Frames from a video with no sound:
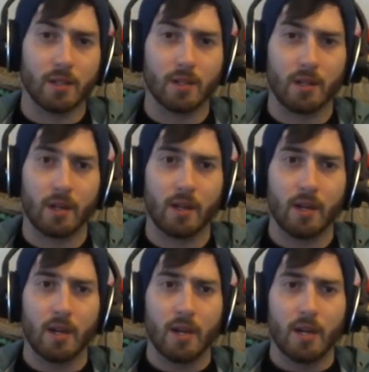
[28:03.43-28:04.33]
Uh,
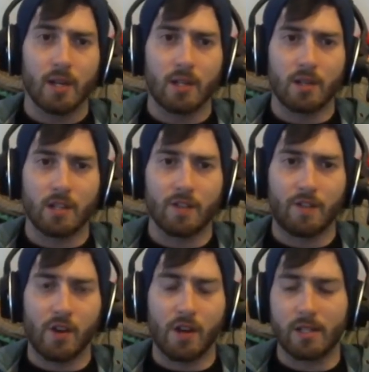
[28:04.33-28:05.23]
to this
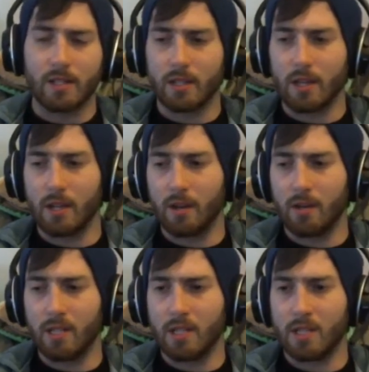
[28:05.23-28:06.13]
first, uh,
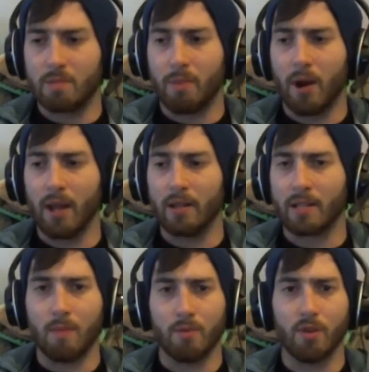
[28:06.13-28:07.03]
this, this pilot
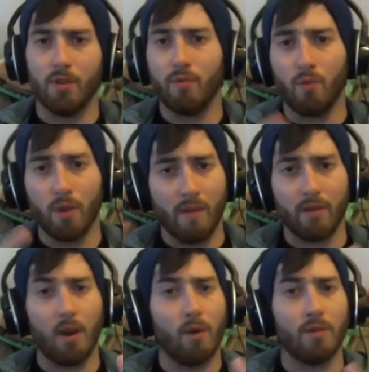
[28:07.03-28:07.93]
episode of whatever the
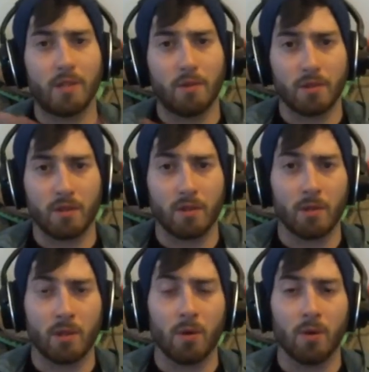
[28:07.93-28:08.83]
hell the series is going to be
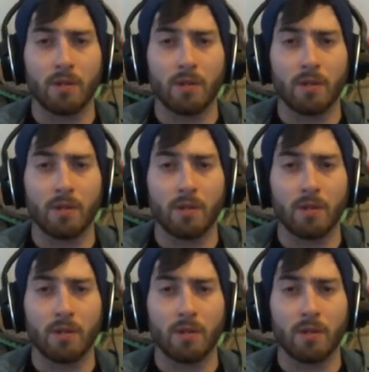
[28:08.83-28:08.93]
called.